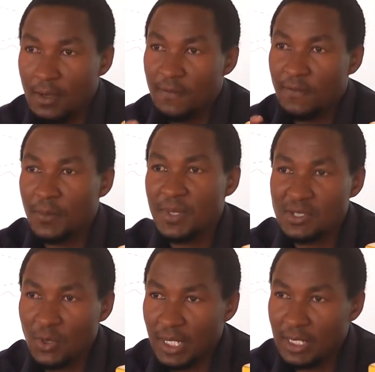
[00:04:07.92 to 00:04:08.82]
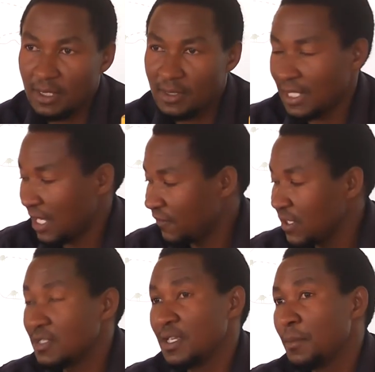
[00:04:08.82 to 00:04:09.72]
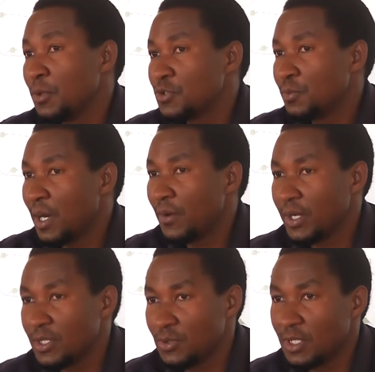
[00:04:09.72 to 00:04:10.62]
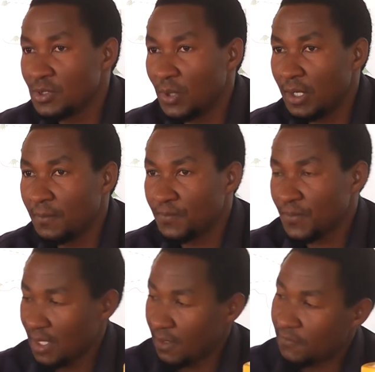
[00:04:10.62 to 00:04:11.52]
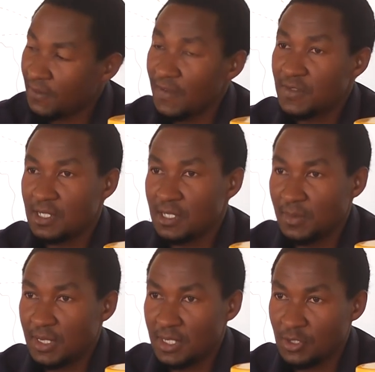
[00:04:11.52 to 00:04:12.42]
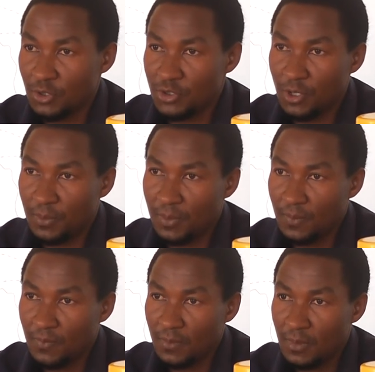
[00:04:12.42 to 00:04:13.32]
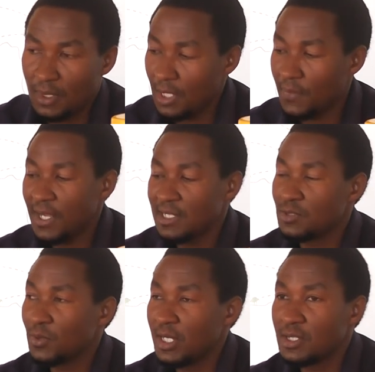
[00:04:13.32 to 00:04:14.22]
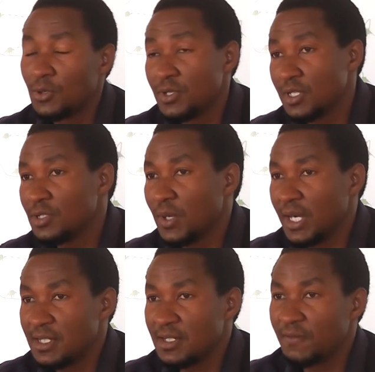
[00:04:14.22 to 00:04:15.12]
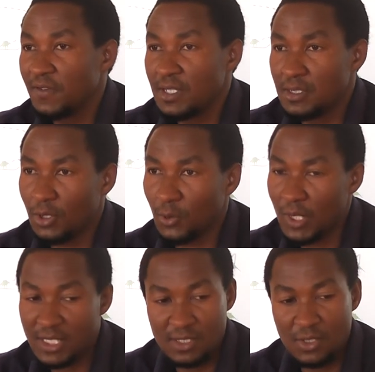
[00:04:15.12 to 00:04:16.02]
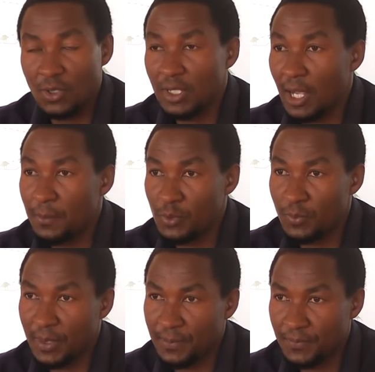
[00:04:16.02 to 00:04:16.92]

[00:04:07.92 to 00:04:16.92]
From the soil, the larvae is able to burrow into the soil, 5 centimeters on top. Now that is where it goes into a resting phase or what is called a pupa.